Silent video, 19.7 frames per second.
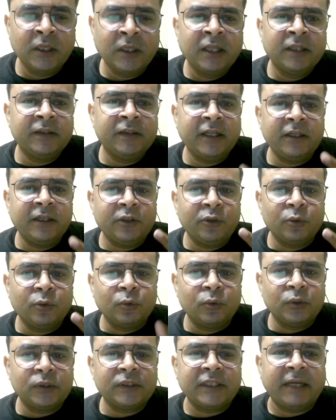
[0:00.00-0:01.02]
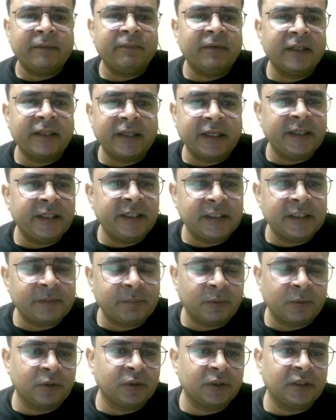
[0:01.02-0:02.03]
then two simultaneous
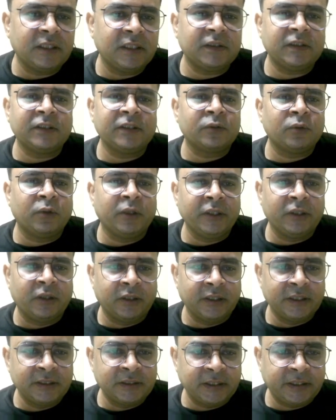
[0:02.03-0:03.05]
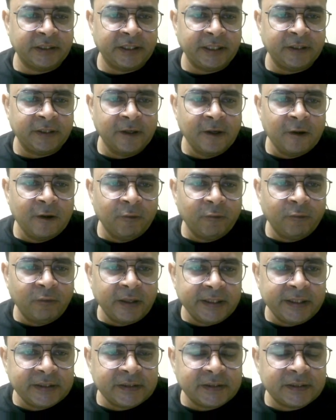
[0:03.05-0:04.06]
process is going on. Is it right?
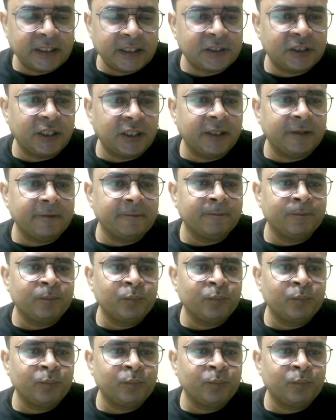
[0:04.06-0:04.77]
One is suction,